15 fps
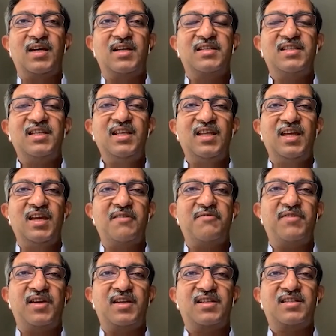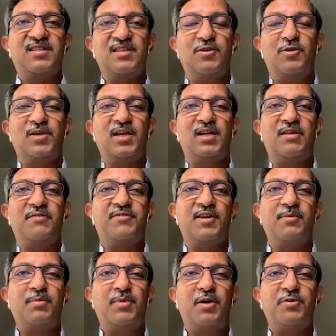see the effects, look at
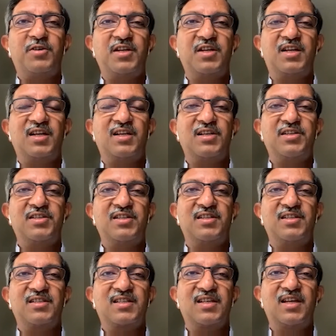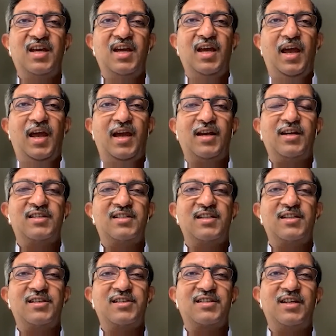different boundary conditions. And it's
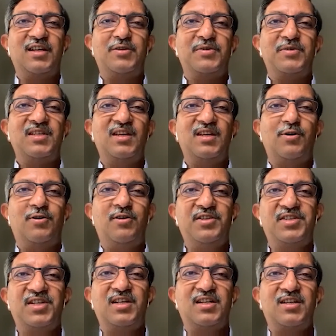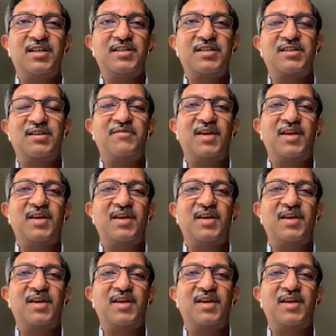interesting to see a whole generation of